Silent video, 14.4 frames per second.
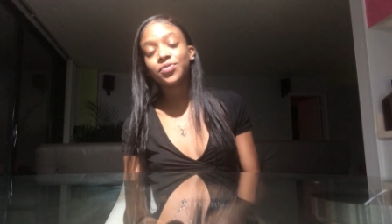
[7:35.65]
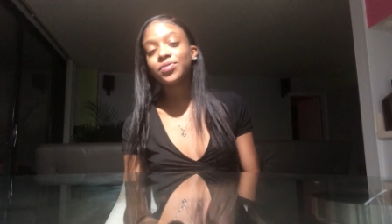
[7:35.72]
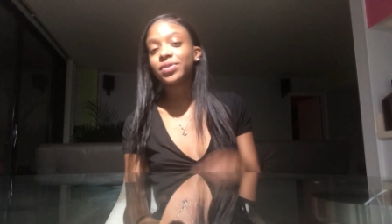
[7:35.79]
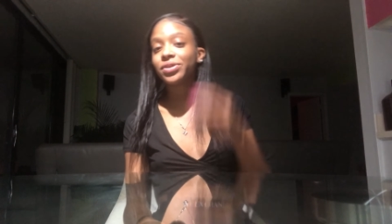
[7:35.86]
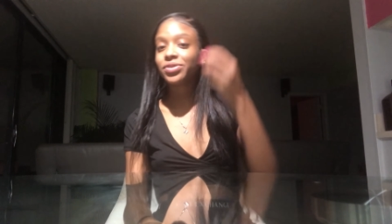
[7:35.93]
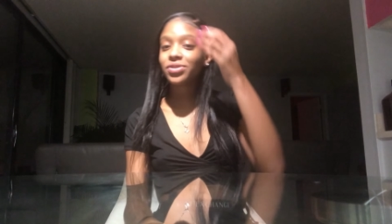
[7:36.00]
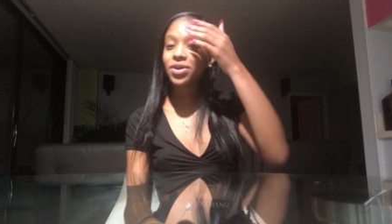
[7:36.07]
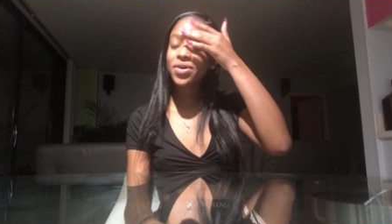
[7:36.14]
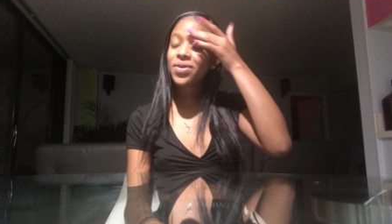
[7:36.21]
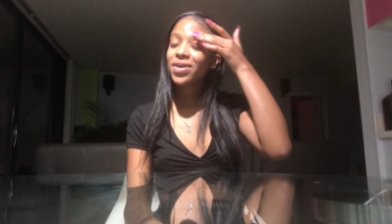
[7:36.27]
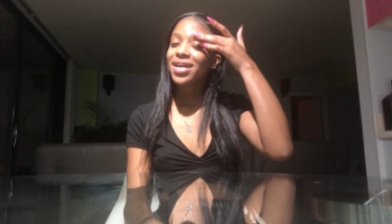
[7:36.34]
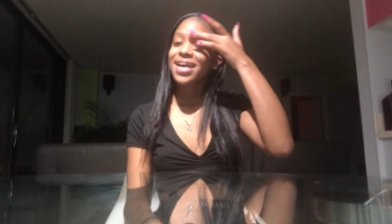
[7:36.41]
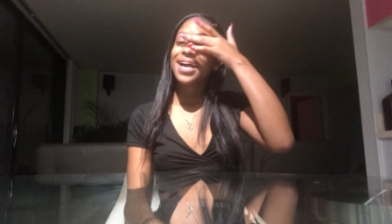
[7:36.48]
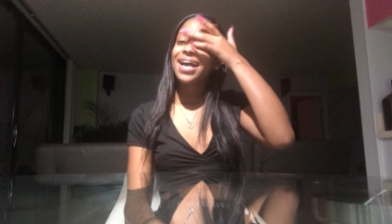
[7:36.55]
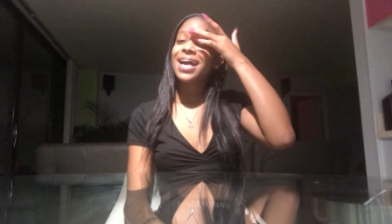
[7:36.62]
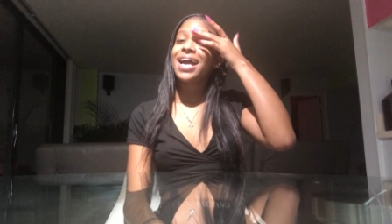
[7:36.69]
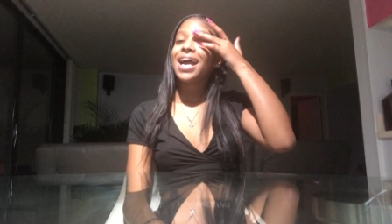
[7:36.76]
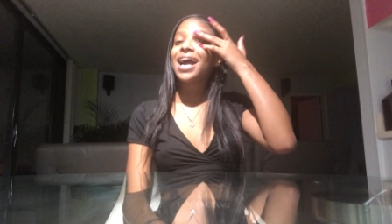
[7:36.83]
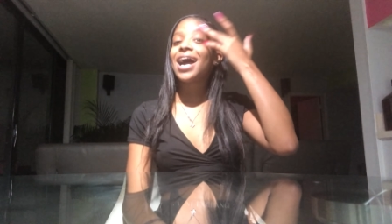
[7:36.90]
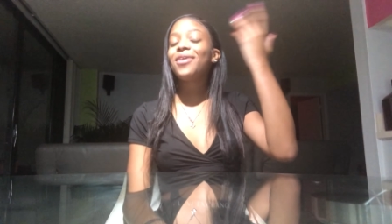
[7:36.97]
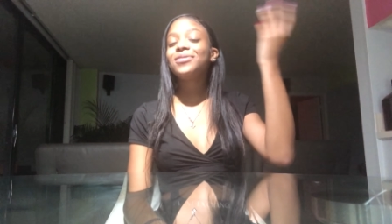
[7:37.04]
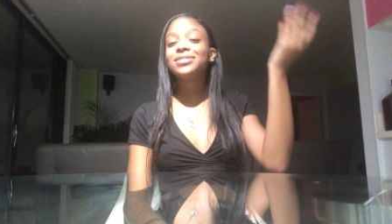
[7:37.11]
But, you know,
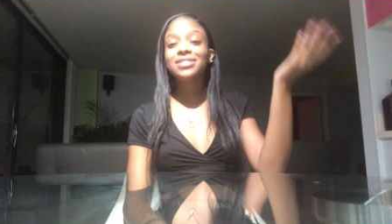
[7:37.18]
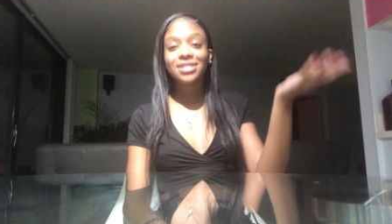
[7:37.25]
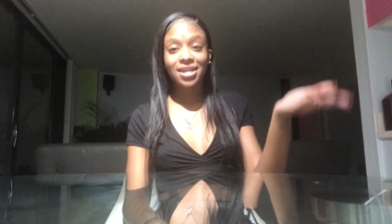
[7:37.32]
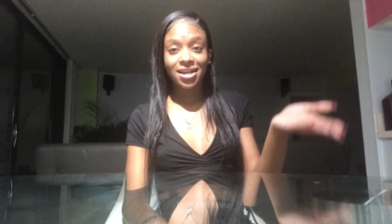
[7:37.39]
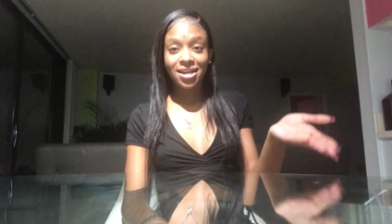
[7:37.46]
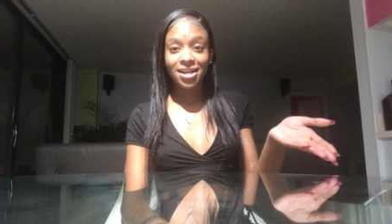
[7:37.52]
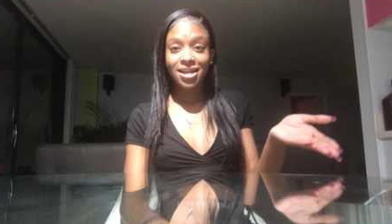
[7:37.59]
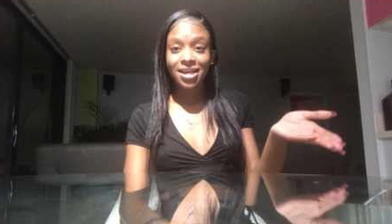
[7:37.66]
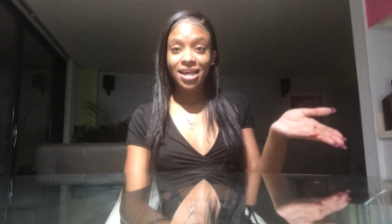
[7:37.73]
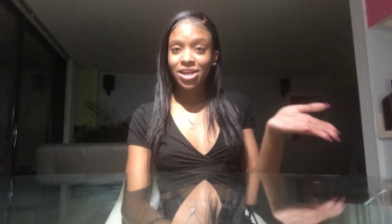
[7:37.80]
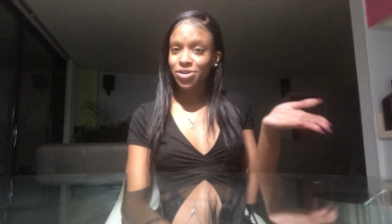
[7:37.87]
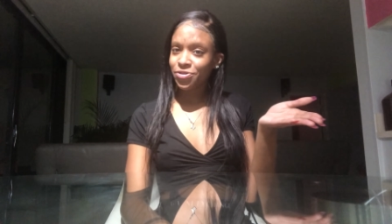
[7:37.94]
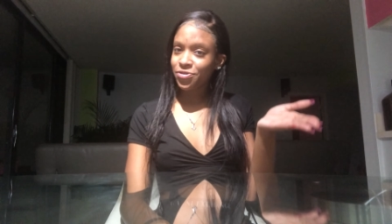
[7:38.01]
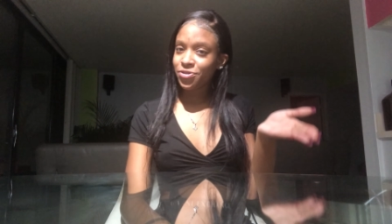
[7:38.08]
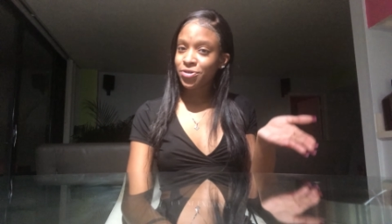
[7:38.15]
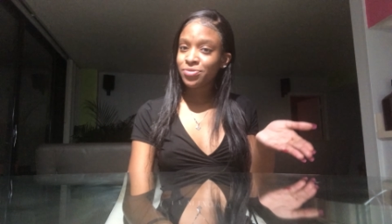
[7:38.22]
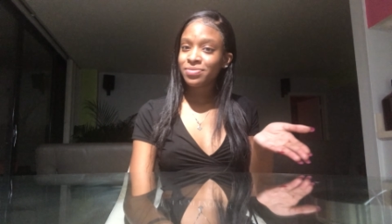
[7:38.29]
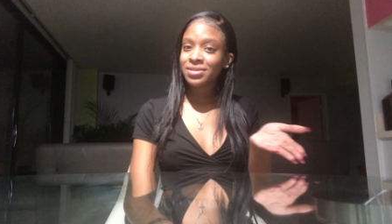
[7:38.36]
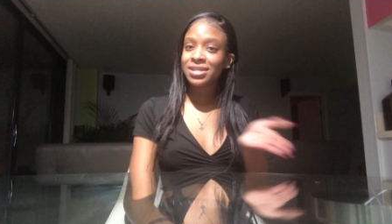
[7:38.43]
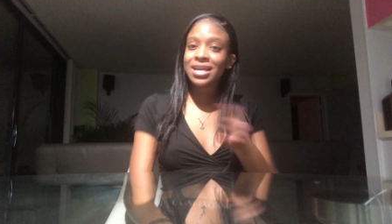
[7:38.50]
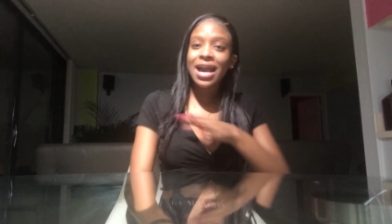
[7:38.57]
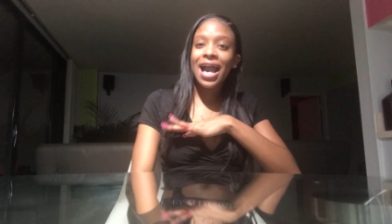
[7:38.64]
I was young, and you feel
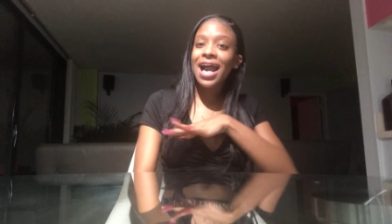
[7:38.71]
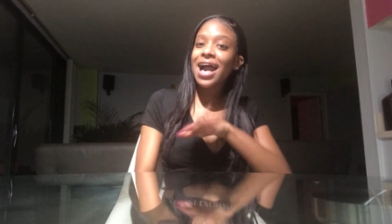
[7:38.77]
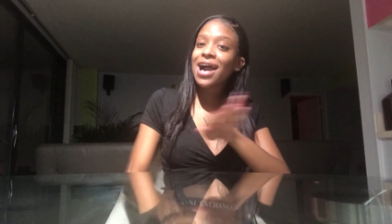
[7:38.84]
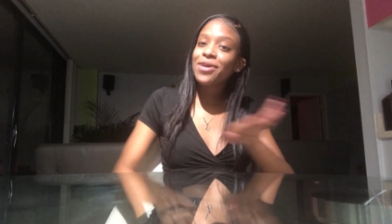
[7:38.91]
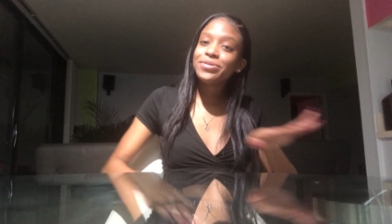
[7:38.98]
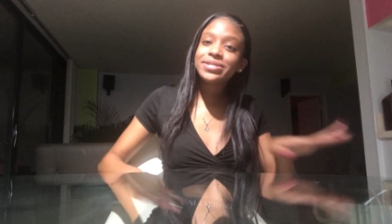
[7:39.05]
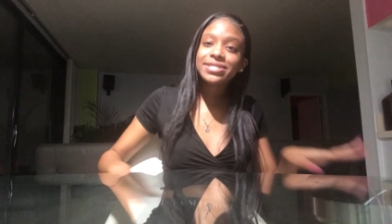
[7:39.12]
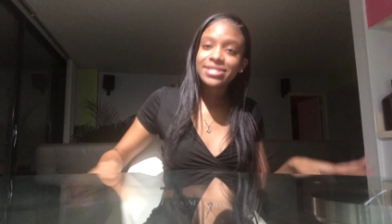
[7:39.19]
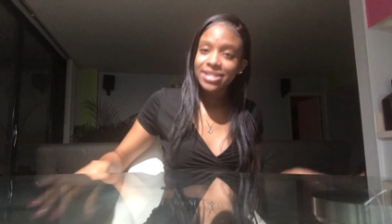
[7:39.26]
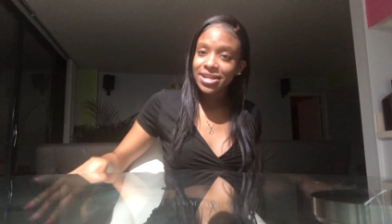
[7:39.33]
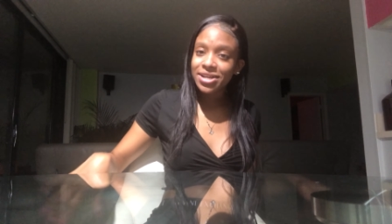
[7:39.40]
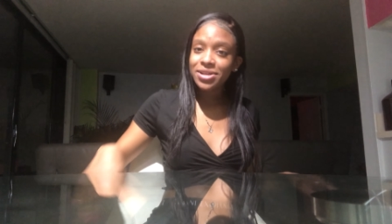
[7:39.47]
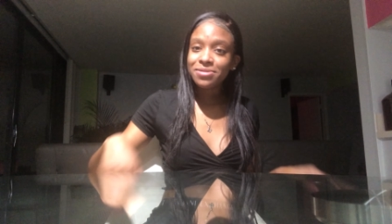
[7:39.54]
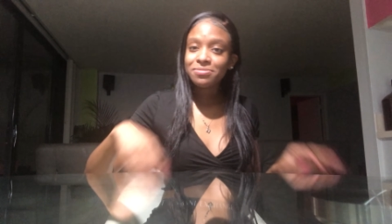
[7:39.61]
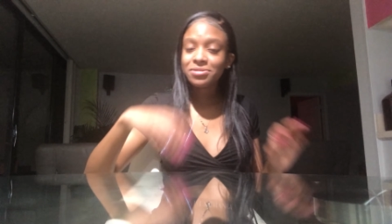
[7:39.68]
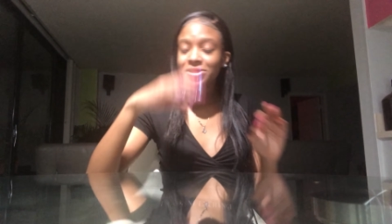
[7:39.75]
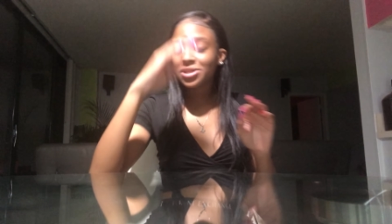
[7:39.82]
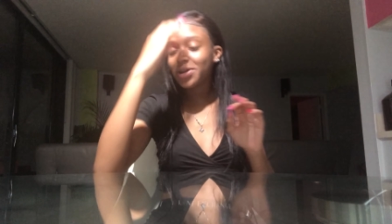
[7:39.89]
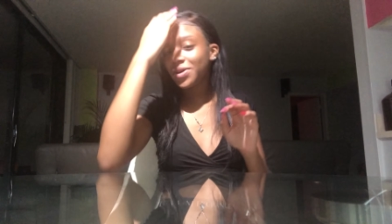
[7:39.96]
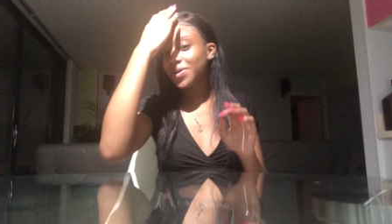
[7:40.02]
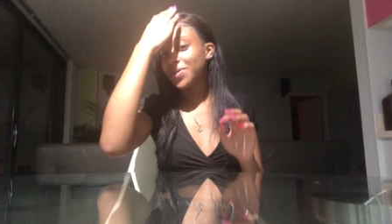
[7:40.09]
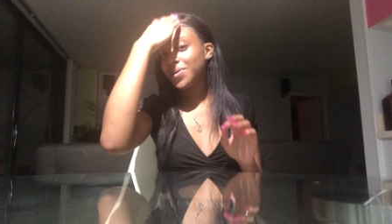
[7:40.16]
me, I was dumb,
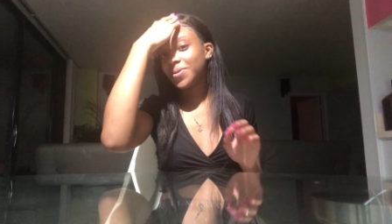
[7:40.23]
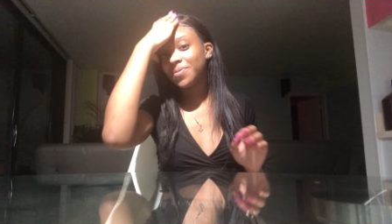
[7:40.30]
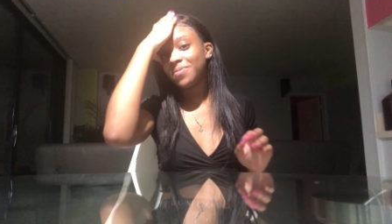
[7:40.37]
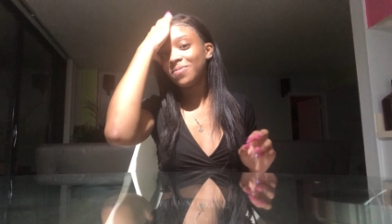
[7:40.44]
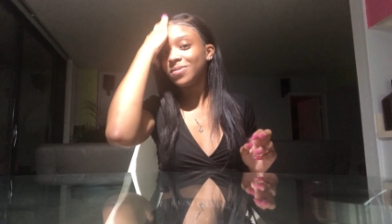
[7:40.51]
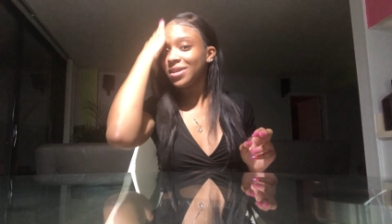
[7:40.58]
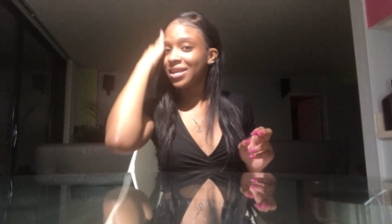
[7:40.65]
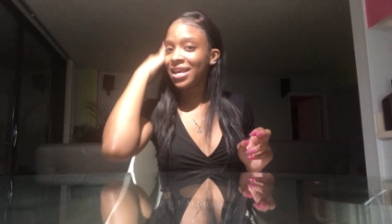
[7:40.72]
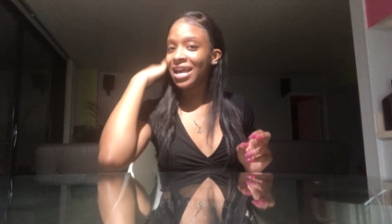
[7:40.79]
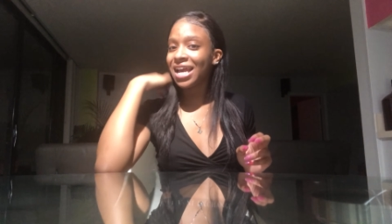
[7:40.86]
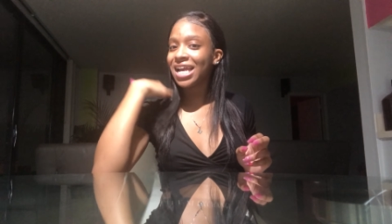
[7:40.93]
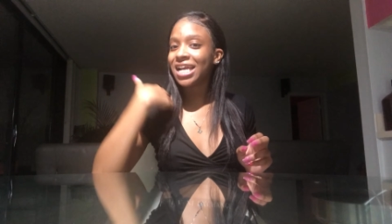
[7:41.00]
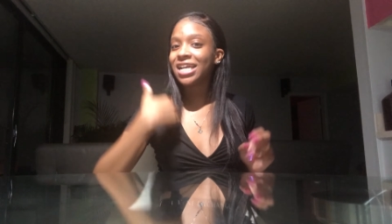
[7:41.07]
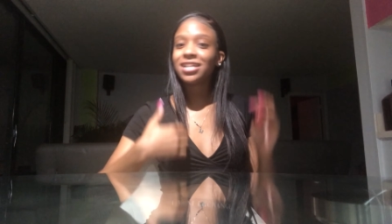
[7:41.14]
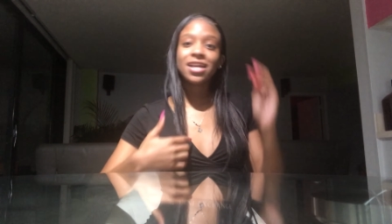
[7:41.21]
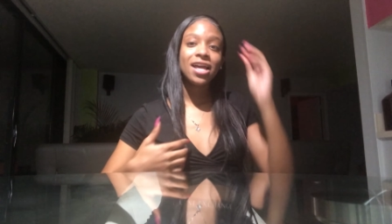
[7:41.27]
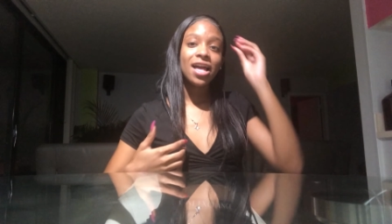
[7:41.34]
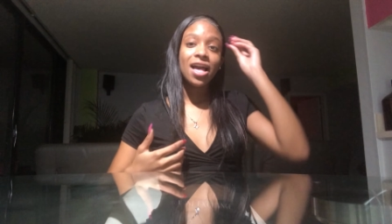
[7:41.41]
so, yeah, and